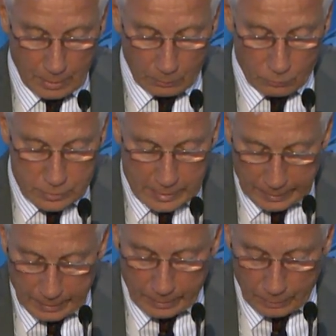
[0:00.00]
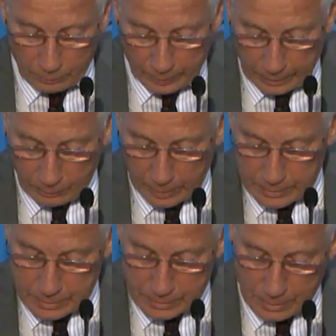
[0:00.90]
to settle the Ukraine
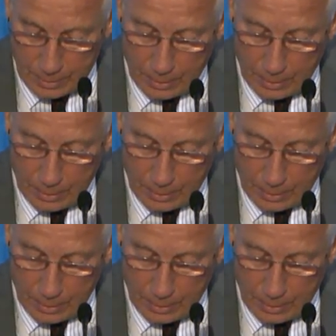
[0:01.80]
crisis